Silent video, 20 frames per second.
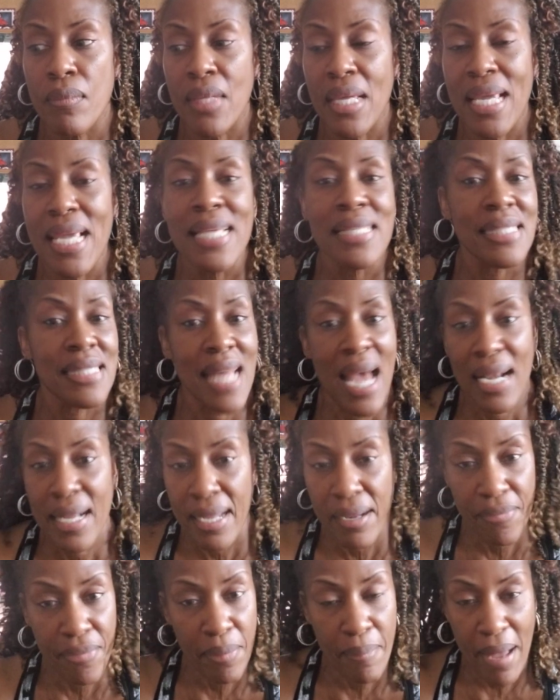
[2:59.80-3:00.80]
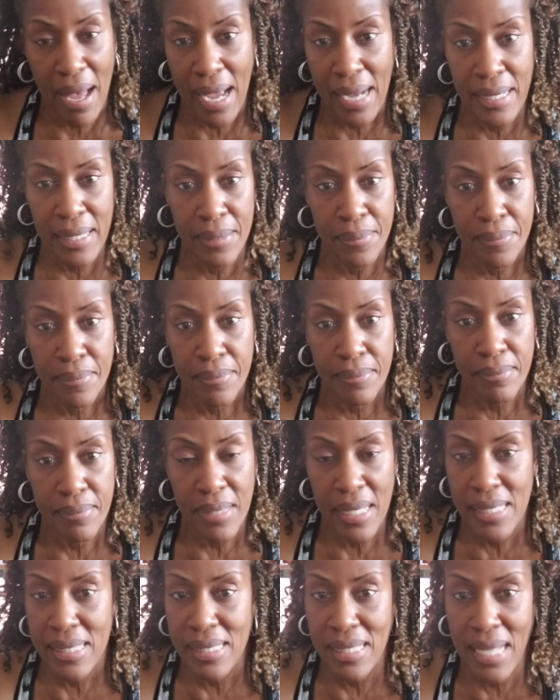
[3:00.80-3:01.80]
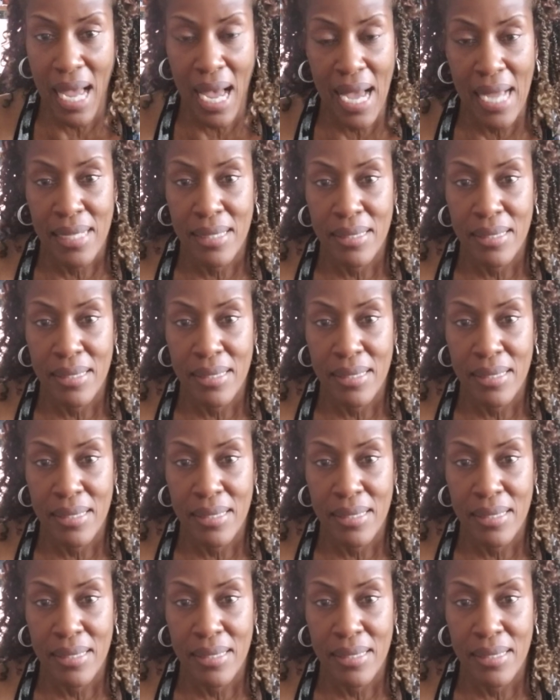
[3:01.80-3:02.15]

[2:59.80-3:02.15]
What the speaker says: it's not everybody. It's not.